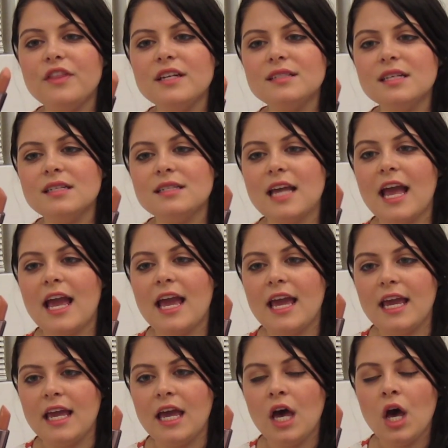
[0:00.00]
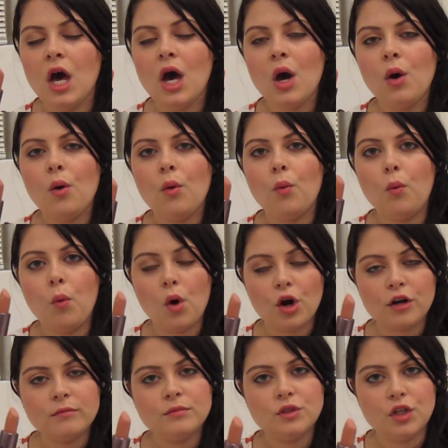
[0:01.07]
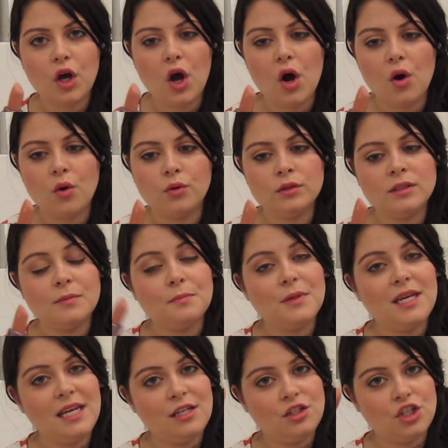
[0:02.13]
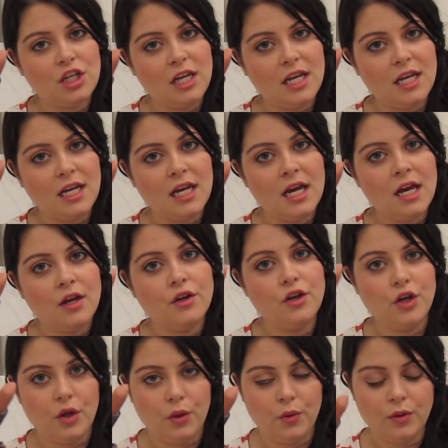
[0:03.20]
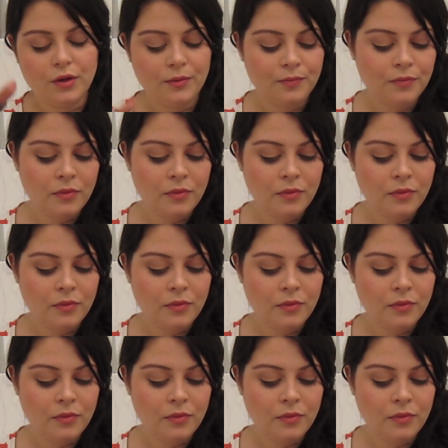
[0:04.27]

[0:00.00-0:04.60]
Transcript: this is a warm-toned, peachy nude,